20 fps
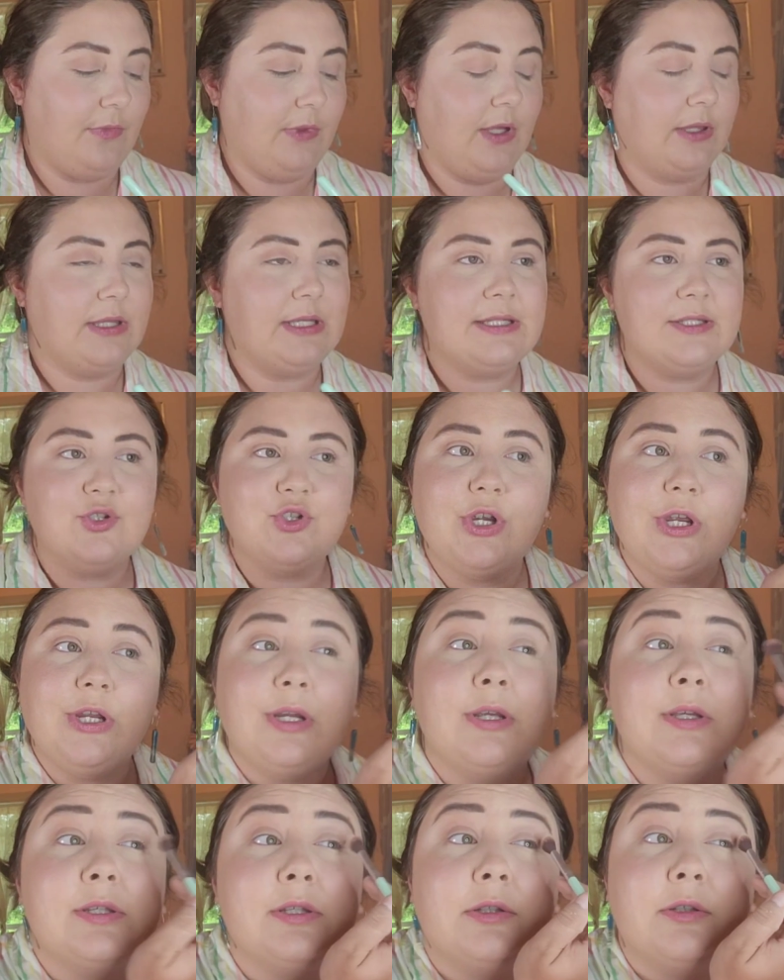This shade
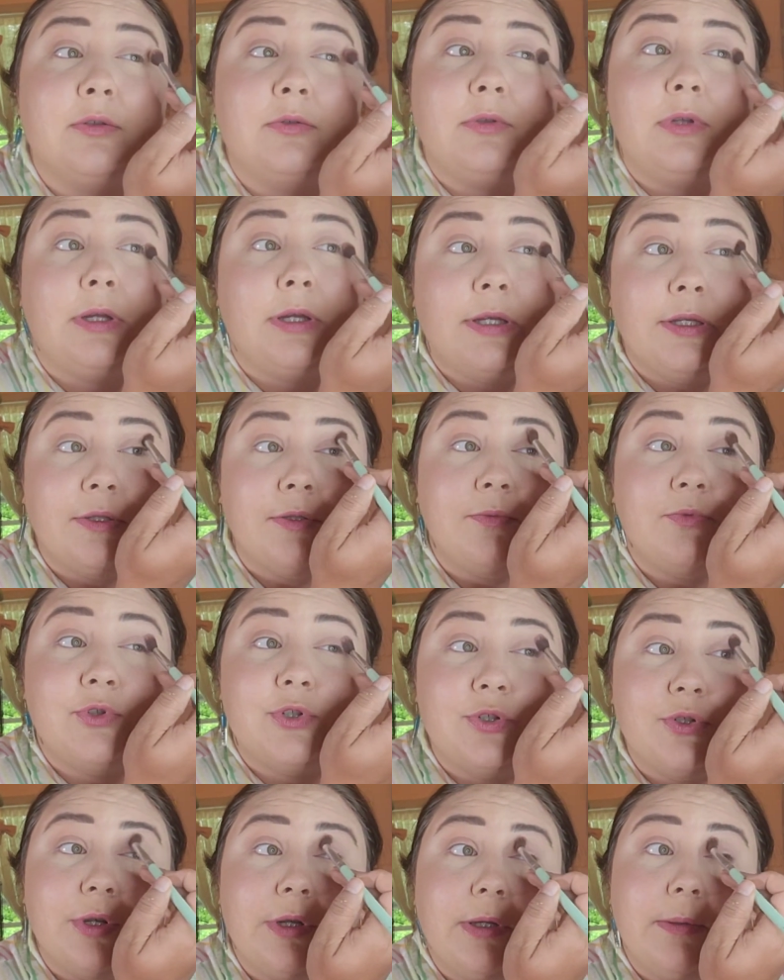is a little light, so I'm
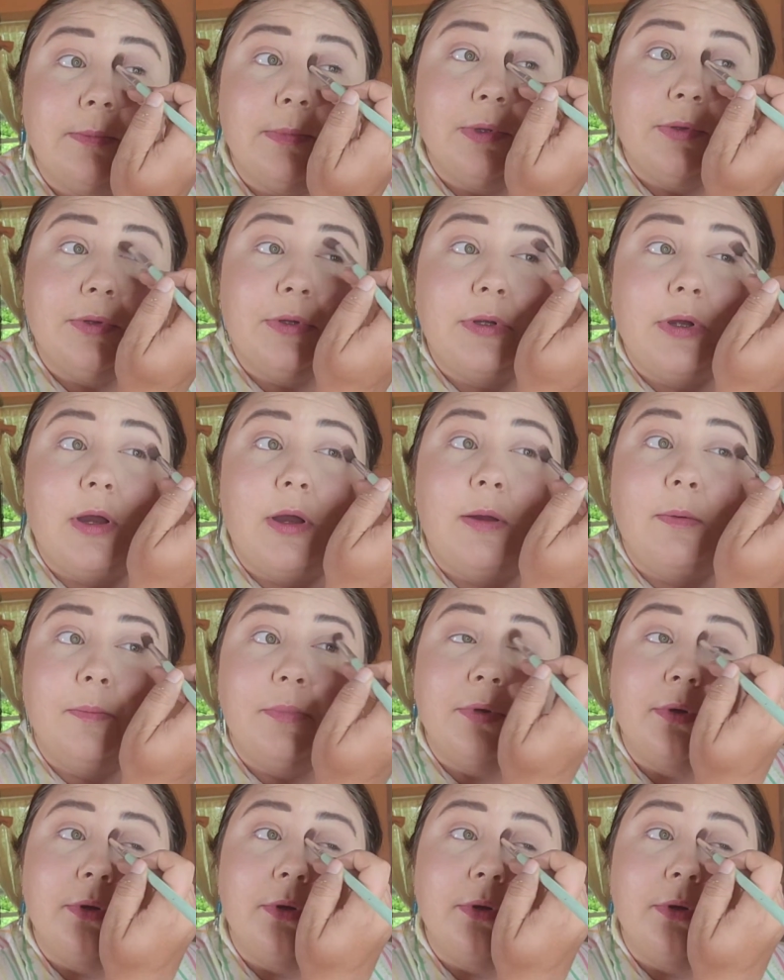just trying to build it up.